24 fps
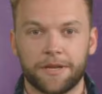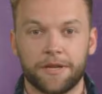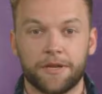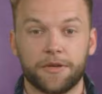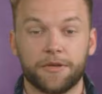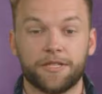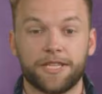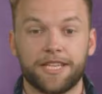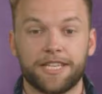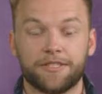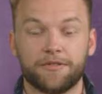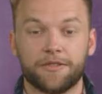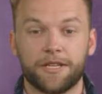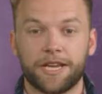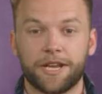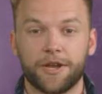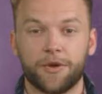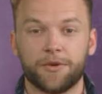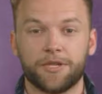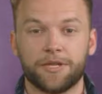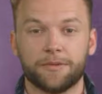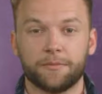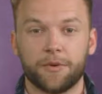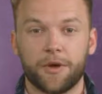This
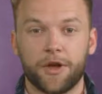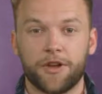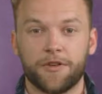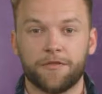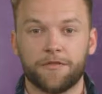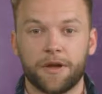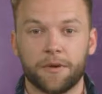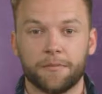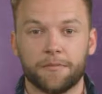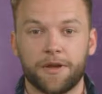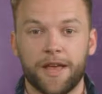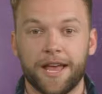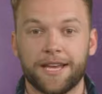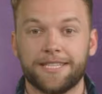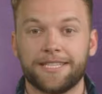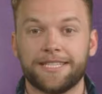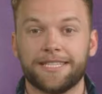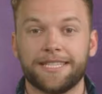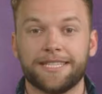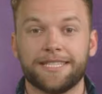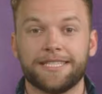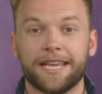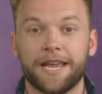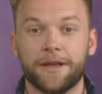video is part of our practice
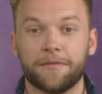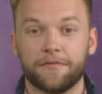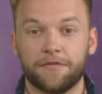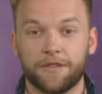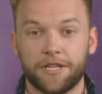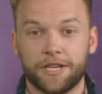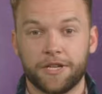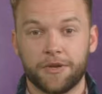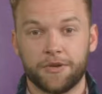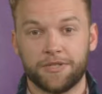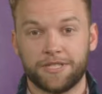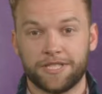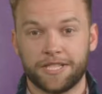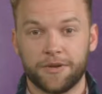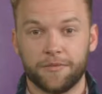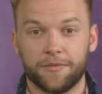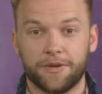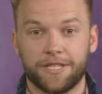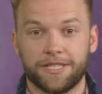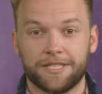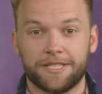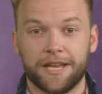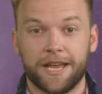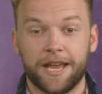exam video
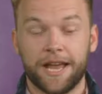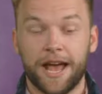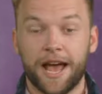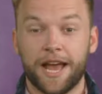series